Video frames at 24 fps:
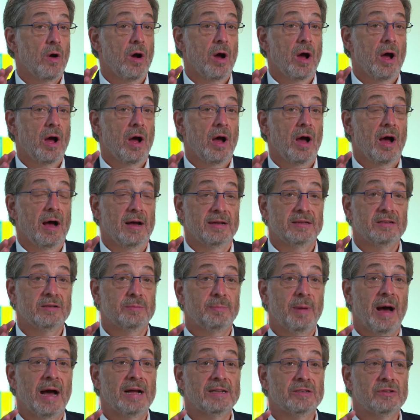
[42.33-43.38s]
a
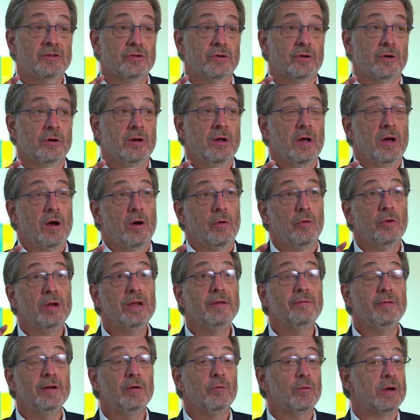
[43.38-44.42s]
sponsor, or
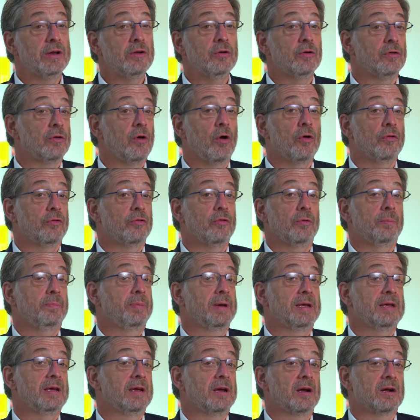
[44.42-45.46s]
even when you're also
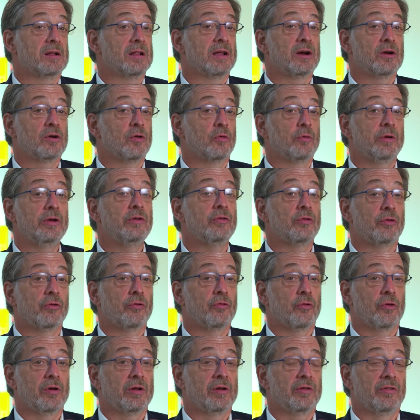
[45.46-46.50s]
picking a clinical
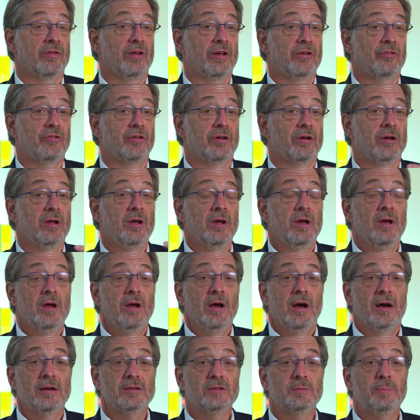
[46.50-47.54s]
research organization,
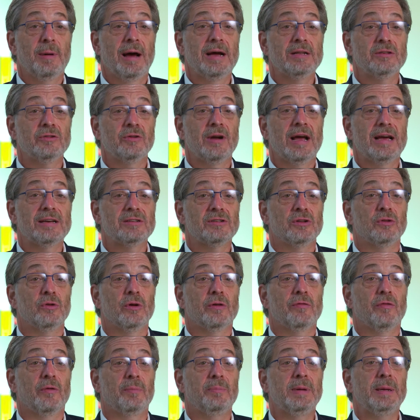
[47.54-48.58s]
a sponsor has to
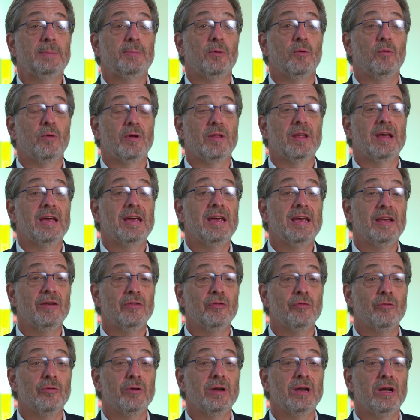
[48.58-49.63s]
look for people with a
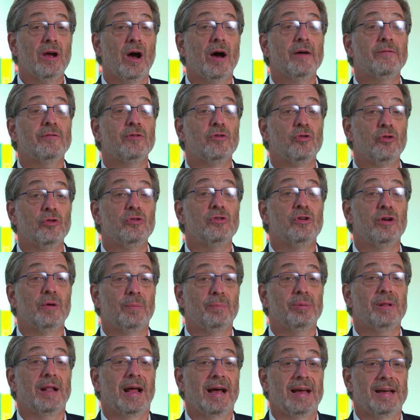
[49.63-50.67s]
history of good
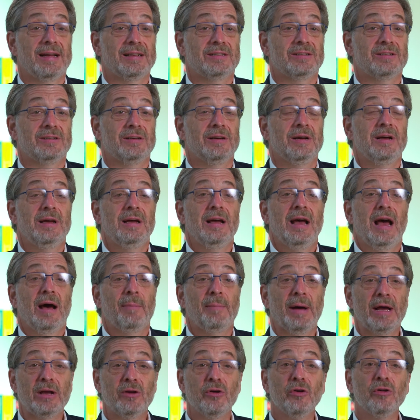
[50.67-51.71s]
compliance.
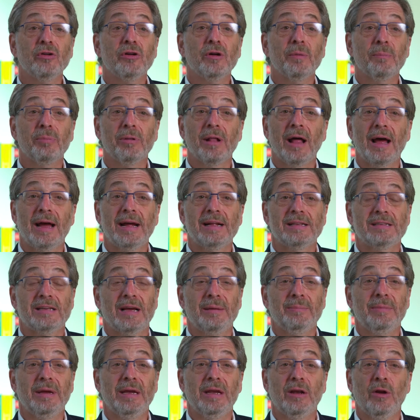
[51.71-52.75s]
And by good compliance,
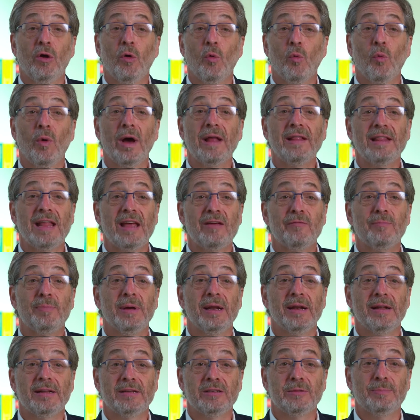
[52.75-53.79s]
I mean when they've
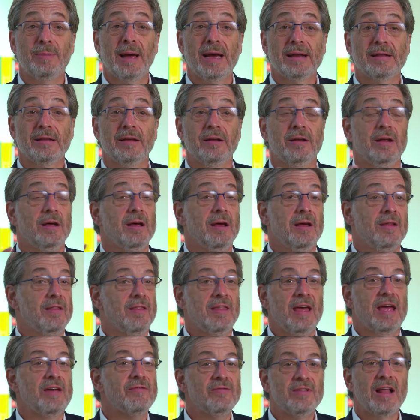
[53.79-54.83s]
been inspected,
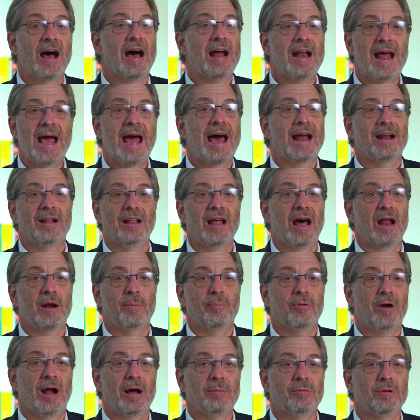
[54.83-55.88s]
they've not had a lot
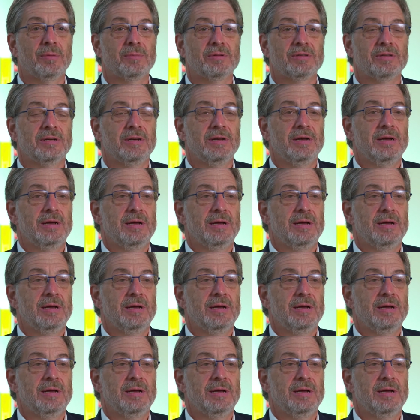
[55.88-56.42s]
of problems.